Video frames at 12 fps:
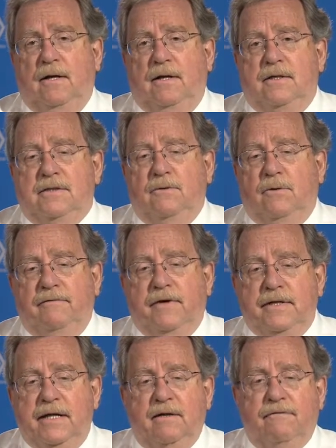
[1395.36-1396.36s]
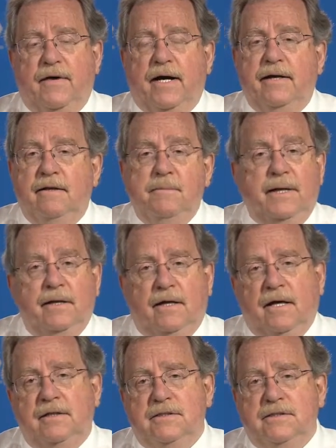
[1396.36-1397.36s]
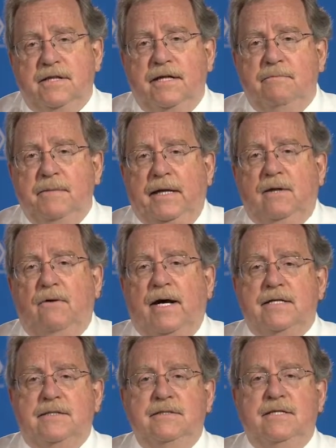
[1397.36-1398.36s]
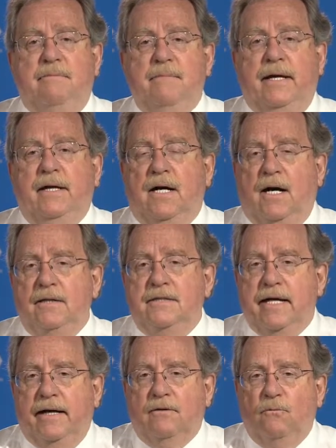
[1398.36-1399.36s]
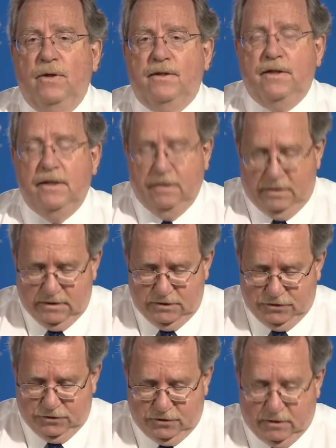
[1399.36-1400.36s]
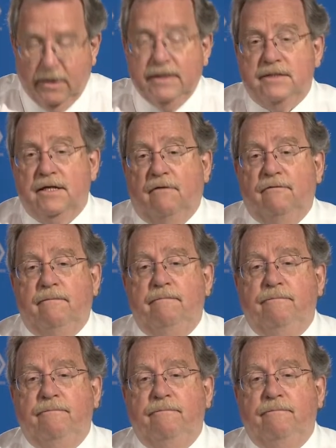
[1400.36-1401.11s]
So we've identified, in many cases, the amino acids that make contact with the sugar itself.